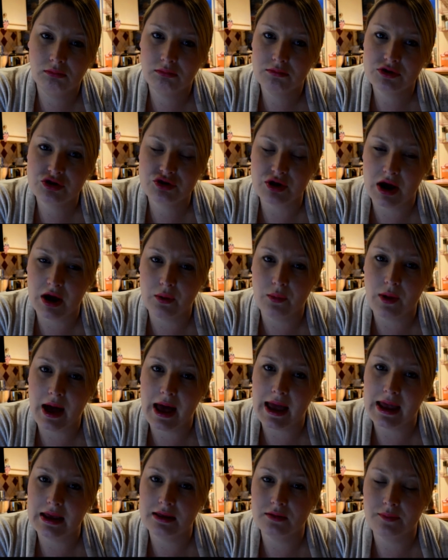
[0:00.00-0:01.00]
straight
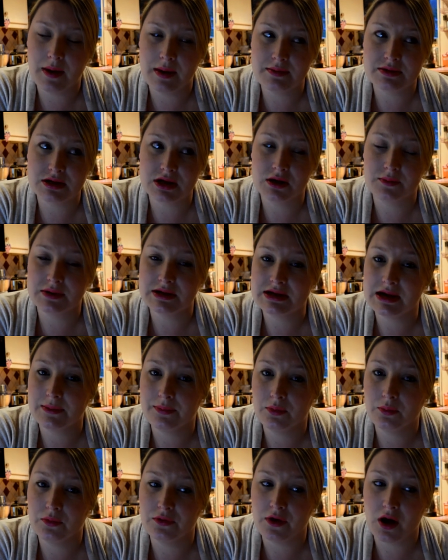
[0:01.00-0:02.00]
away. The baby's going to be
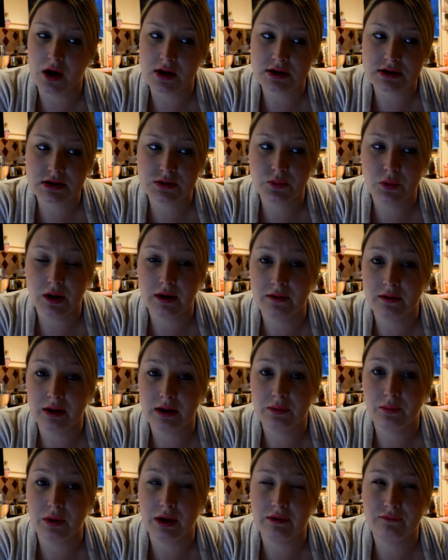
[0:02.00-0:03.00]
sleeping with us.
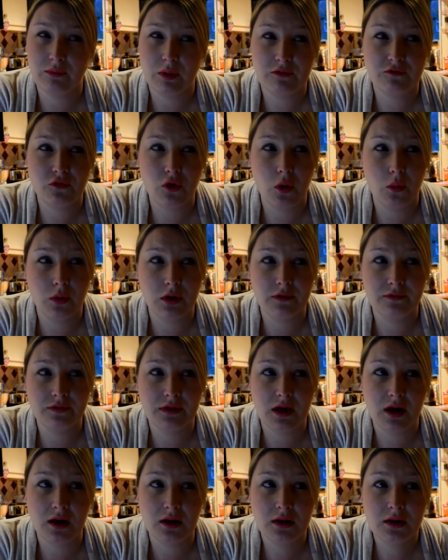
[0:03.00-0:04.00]
We've got one of
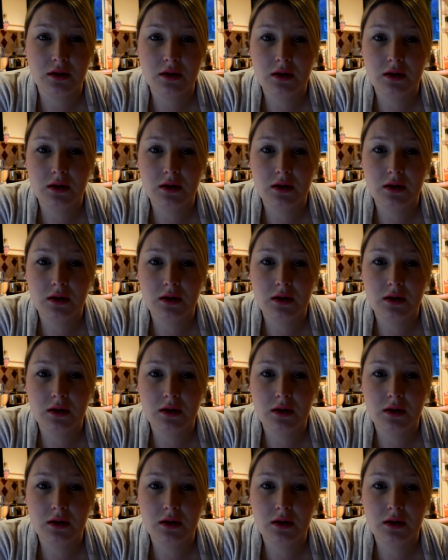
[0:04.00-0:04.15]
the,